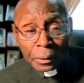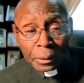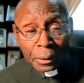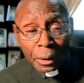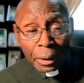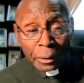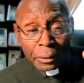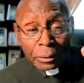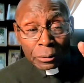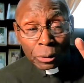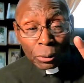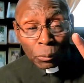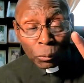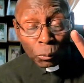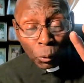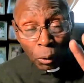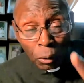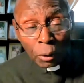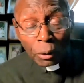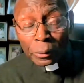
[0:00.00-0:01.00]
and to
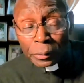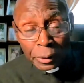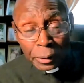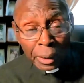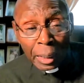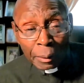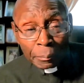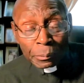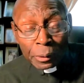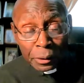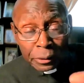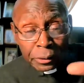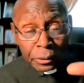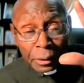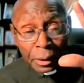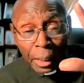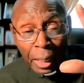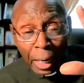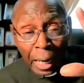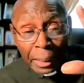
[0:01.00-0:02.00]
warn them
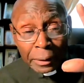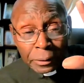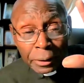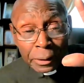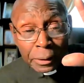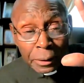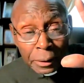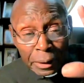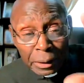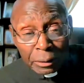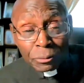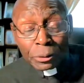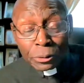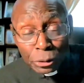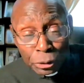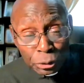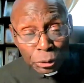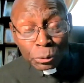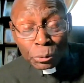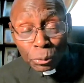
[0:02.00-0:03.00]
listen, I delivered
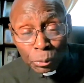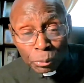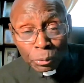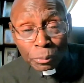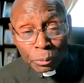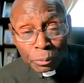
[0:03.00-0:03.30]
you